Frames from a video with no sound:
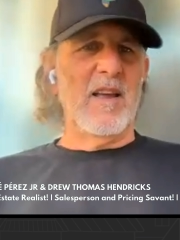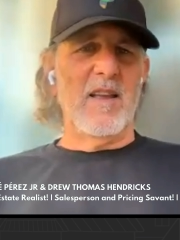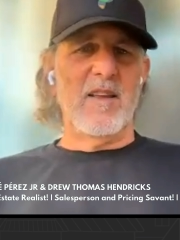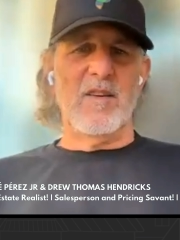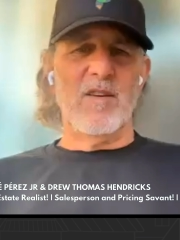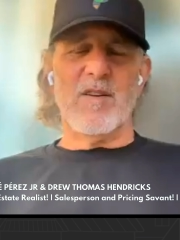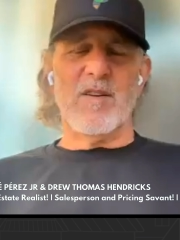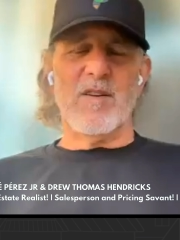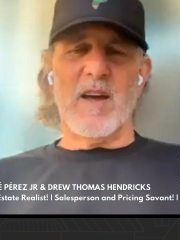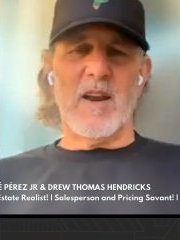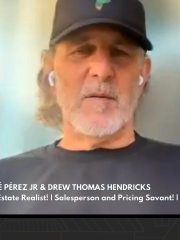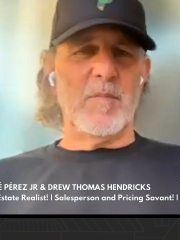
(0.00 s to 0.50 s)
Eh,
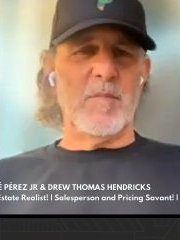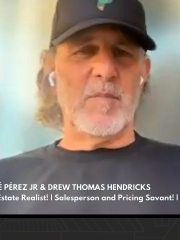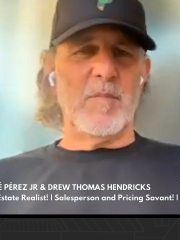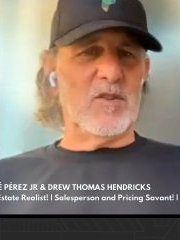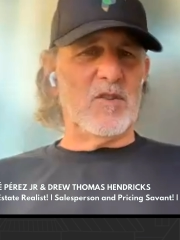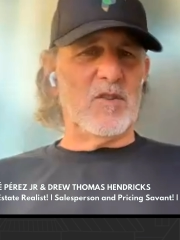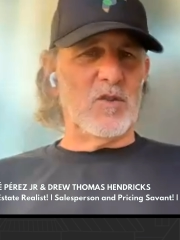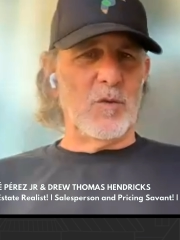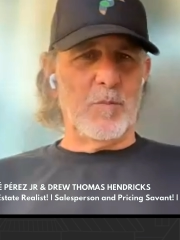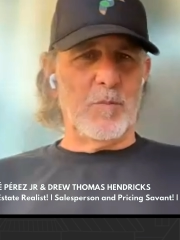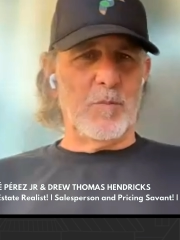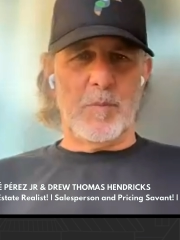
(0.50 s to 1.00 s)
you got to be
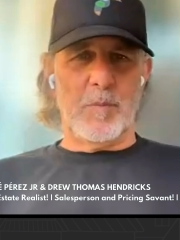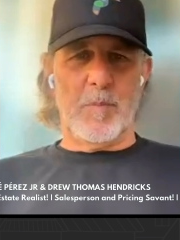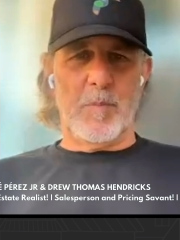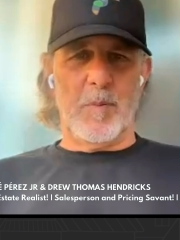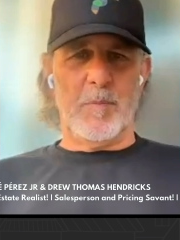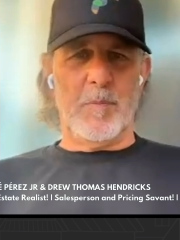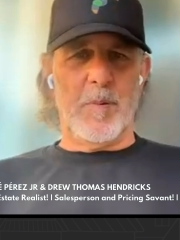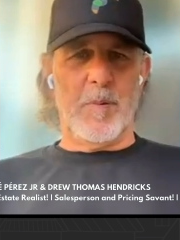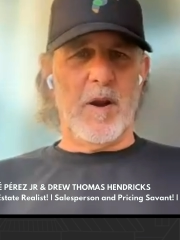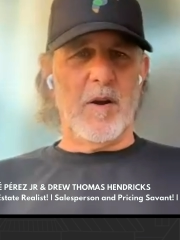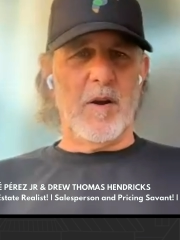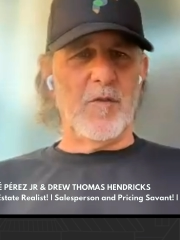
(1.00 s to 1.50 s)
super
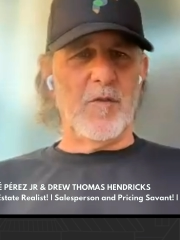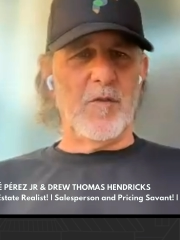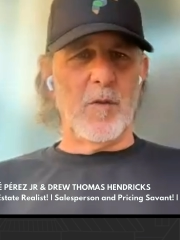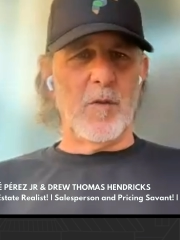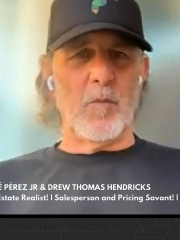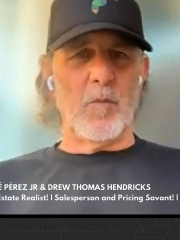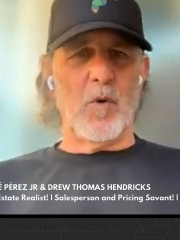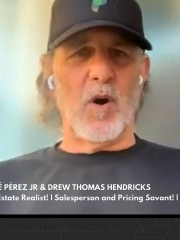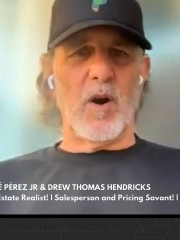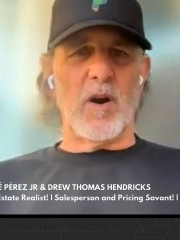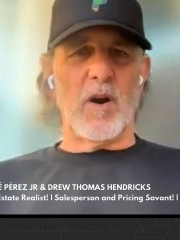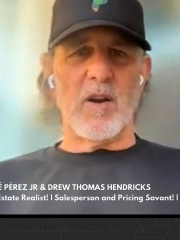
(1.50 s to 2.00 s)
prepared for the
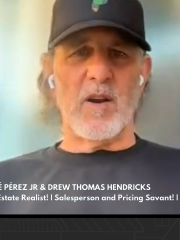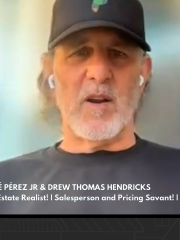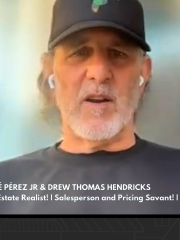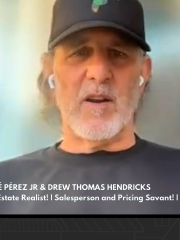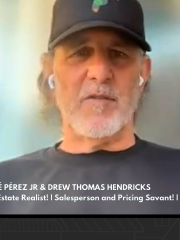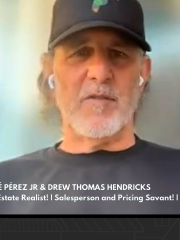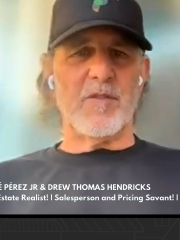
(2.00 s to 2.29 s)
market.